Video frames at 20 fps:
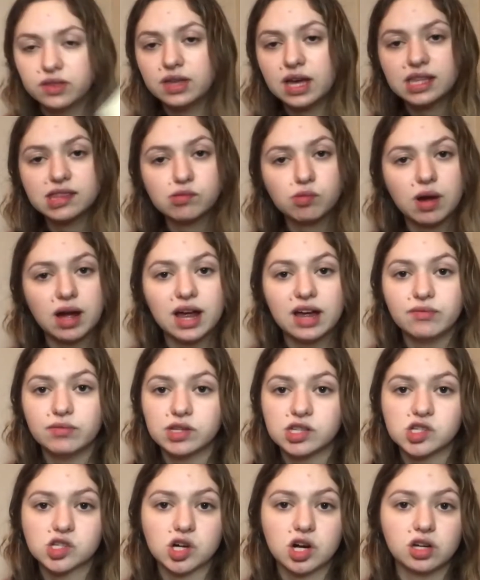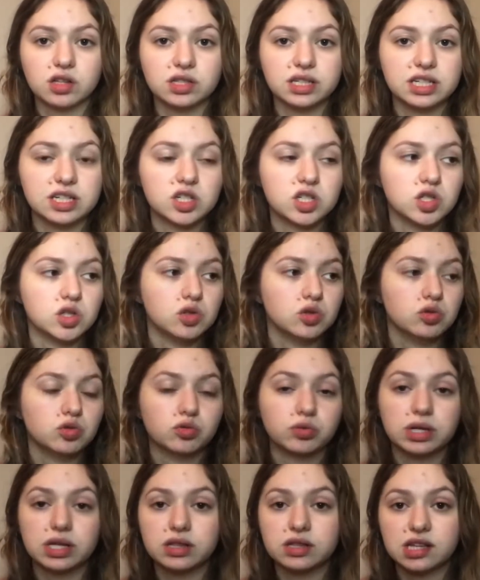That's why I've been struggling to
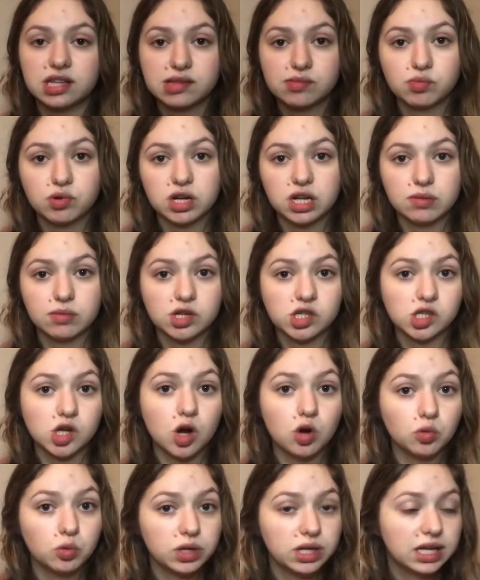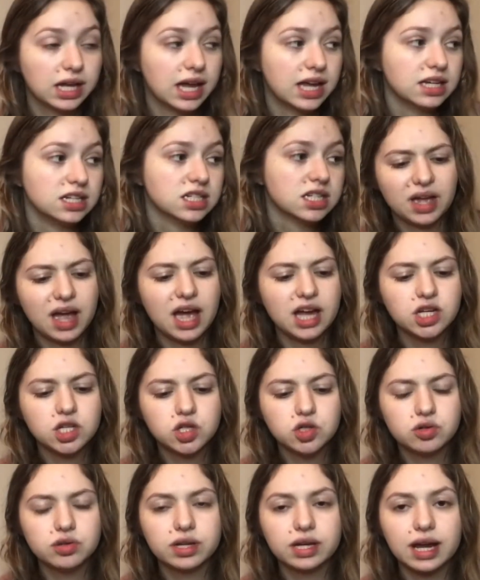read this pretty much all weekend. I
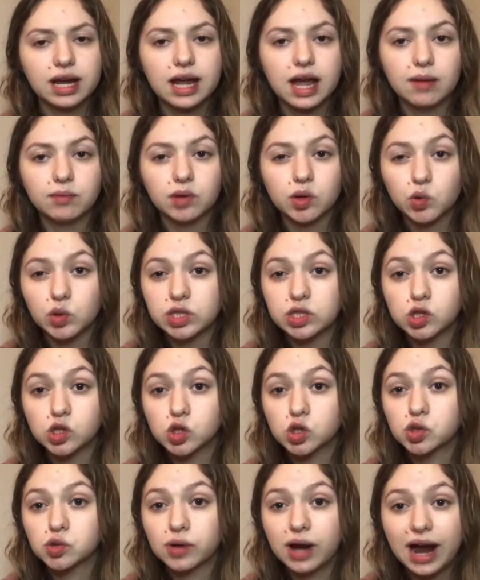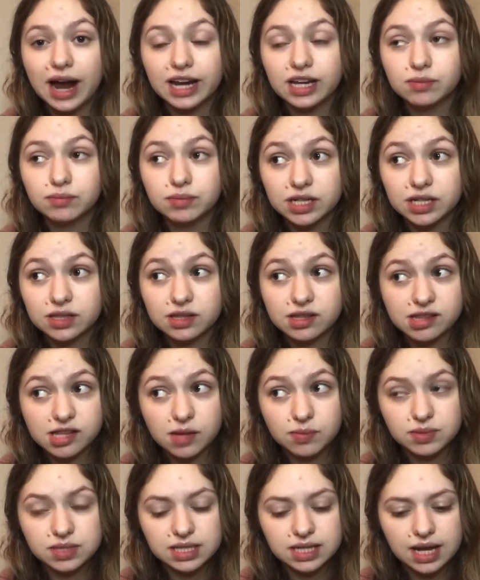do think I am going to try and this
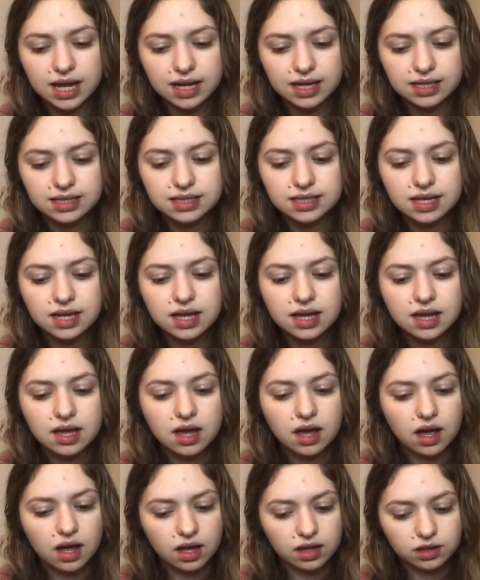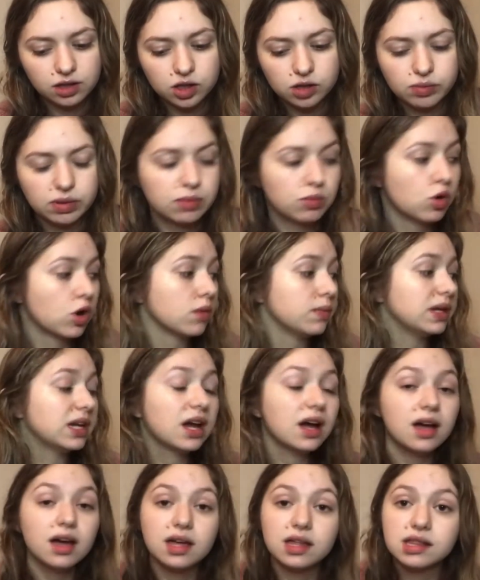up tonight a little bit more
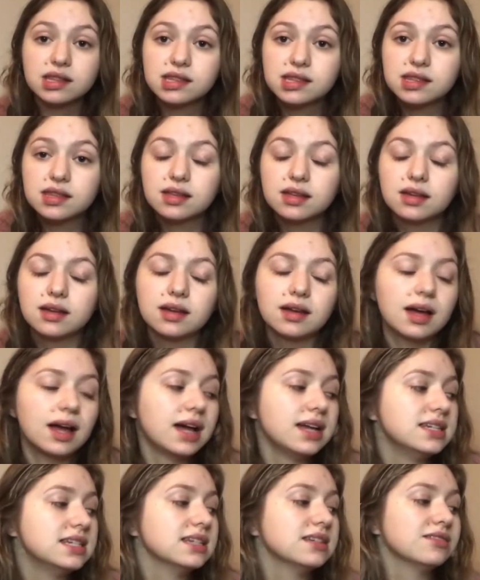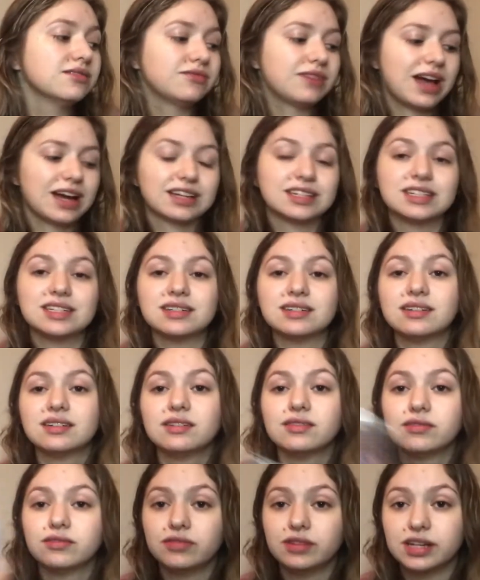because I did in fact
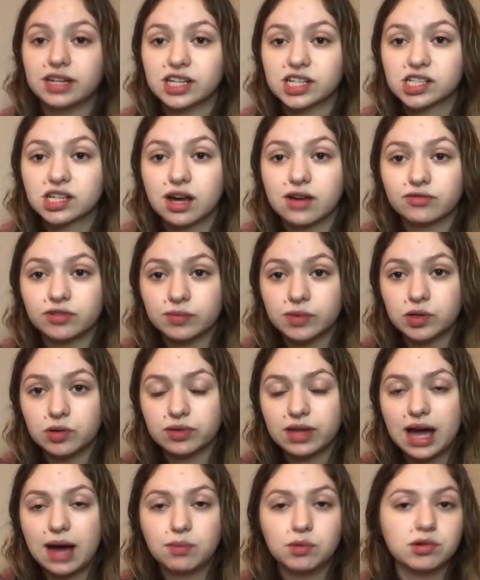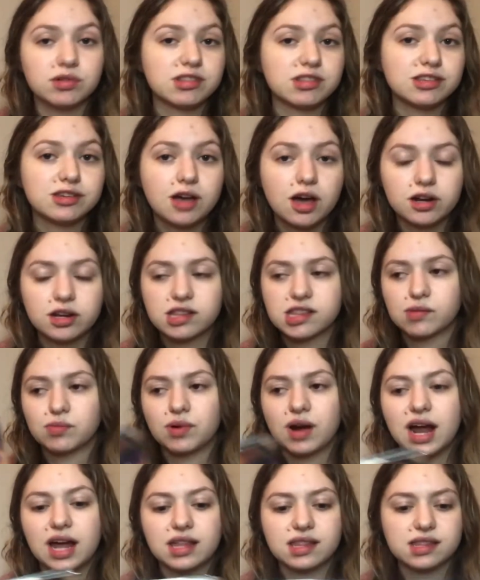finish Comfort Me with Apples. Not a
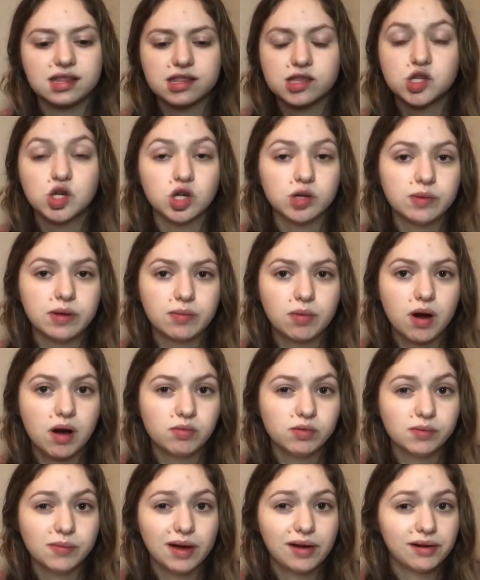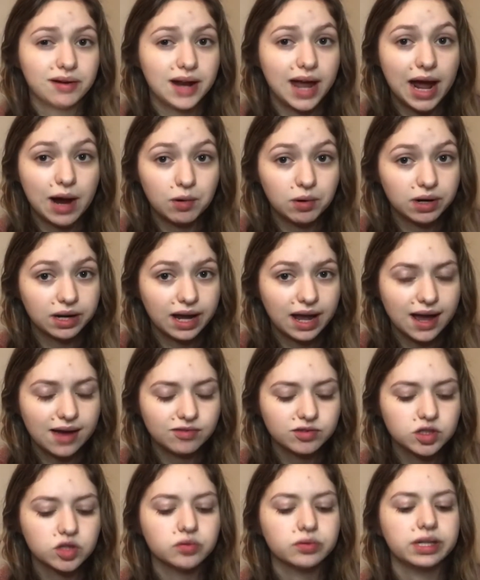surprise, this took me probably about an hour and a
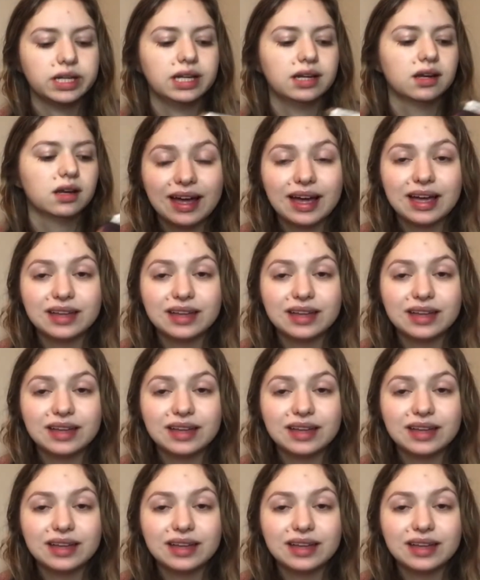half to read.